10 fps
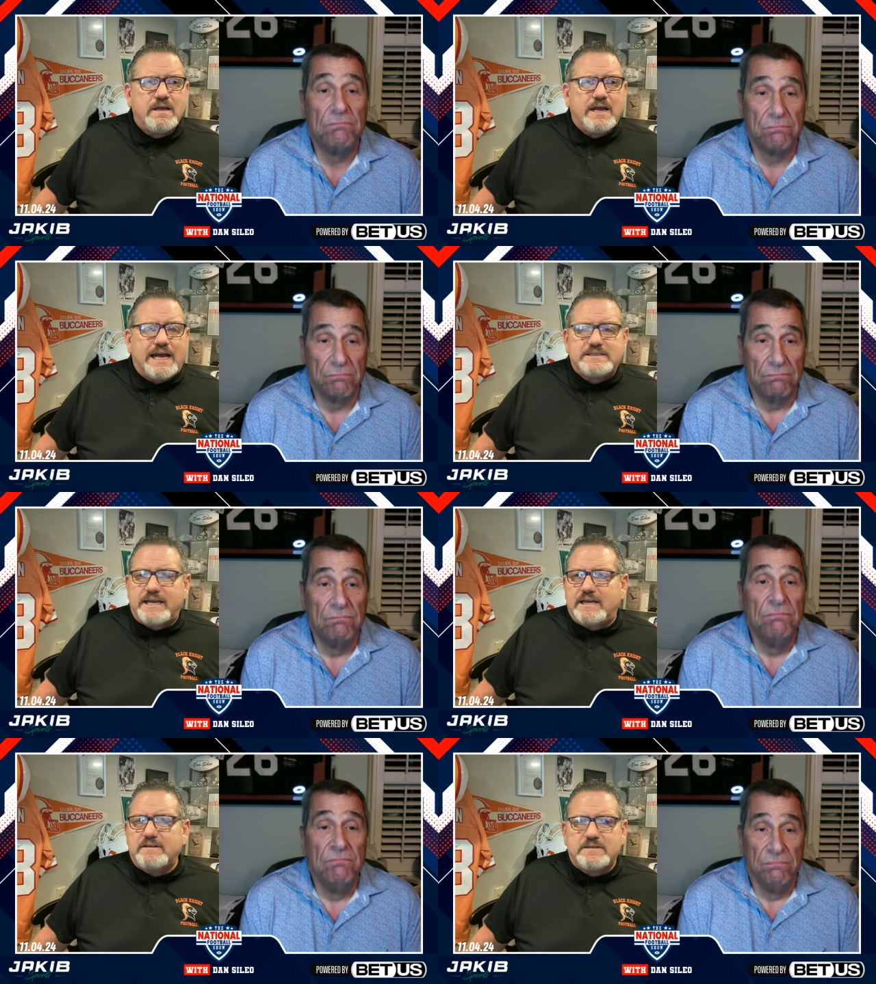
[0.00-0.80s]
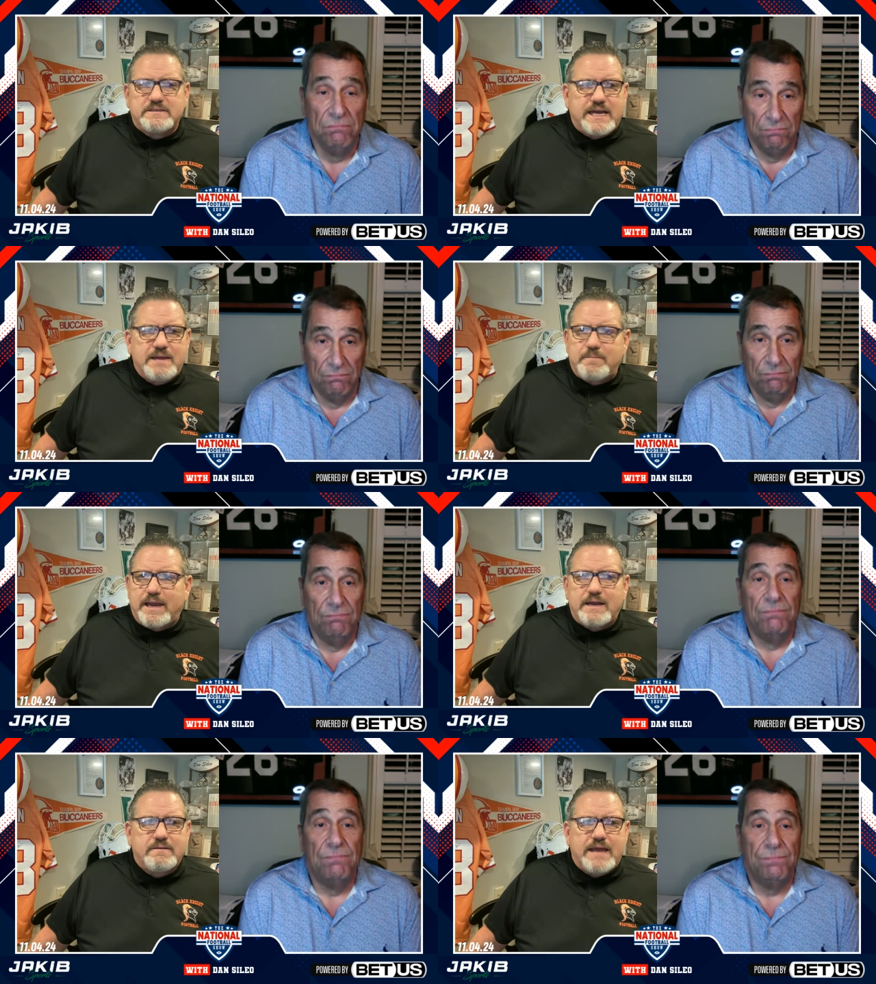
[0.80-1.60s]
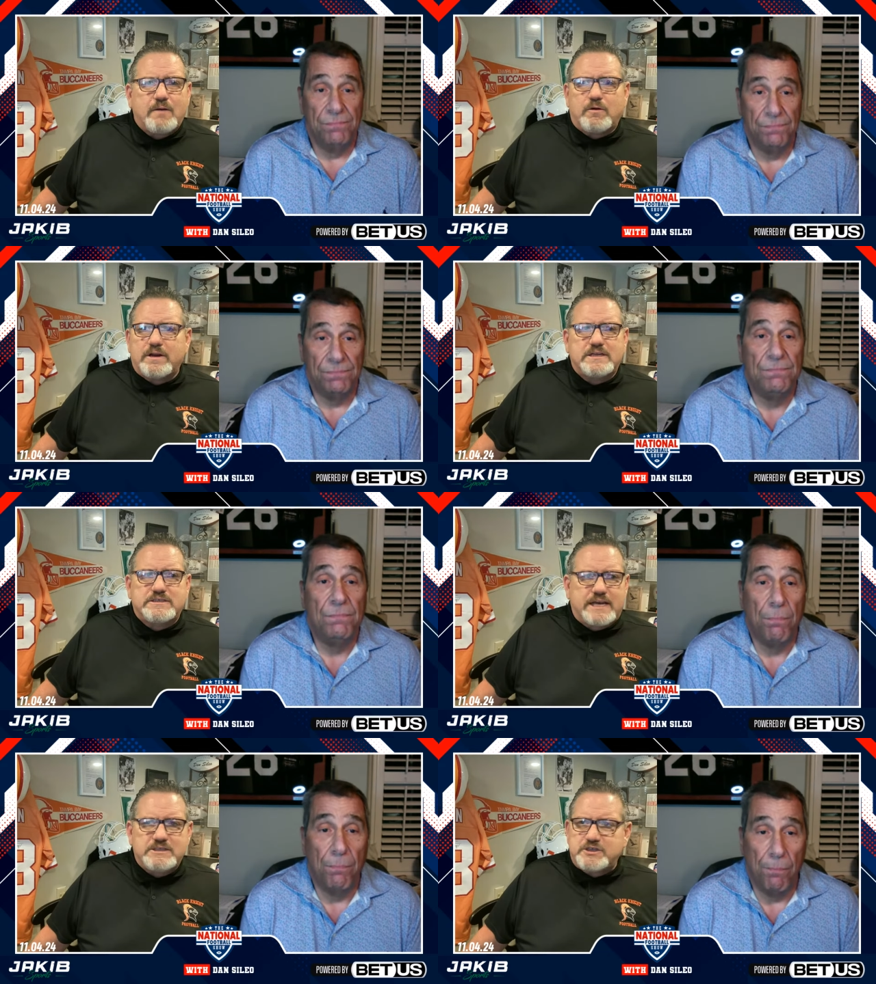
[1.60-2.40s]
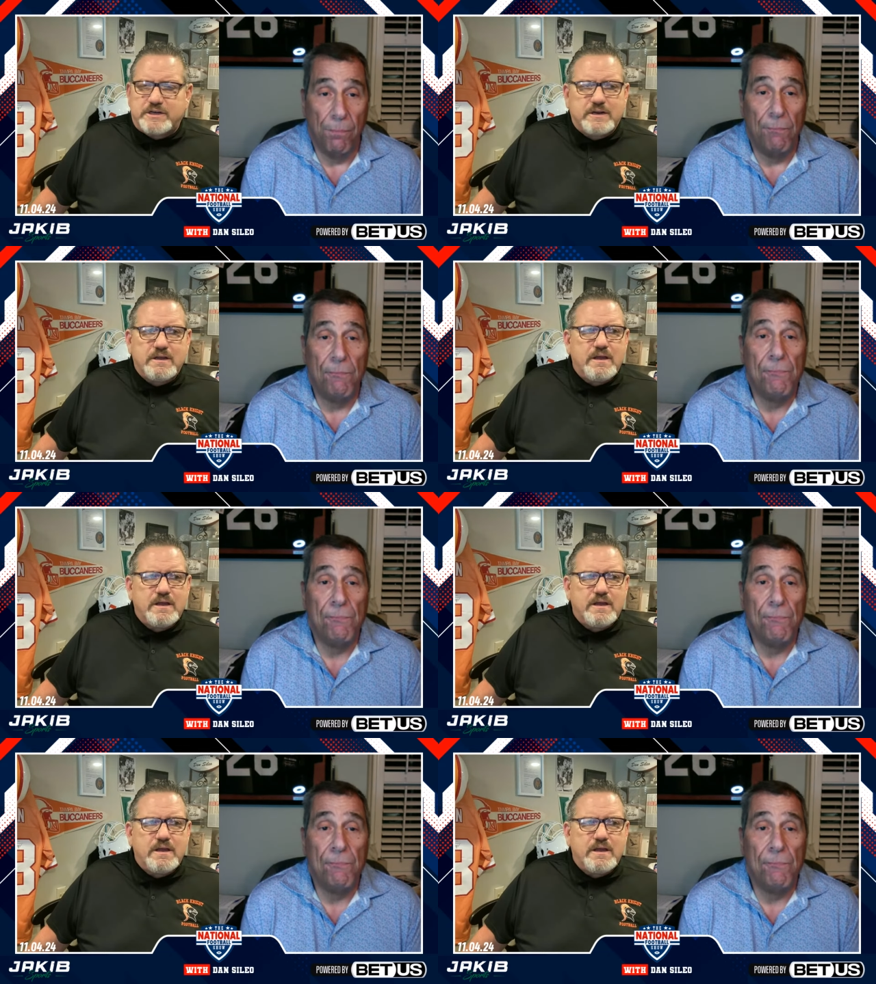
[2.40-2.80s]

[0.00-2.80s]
Speaker 1: at the end of the day, man, that organization,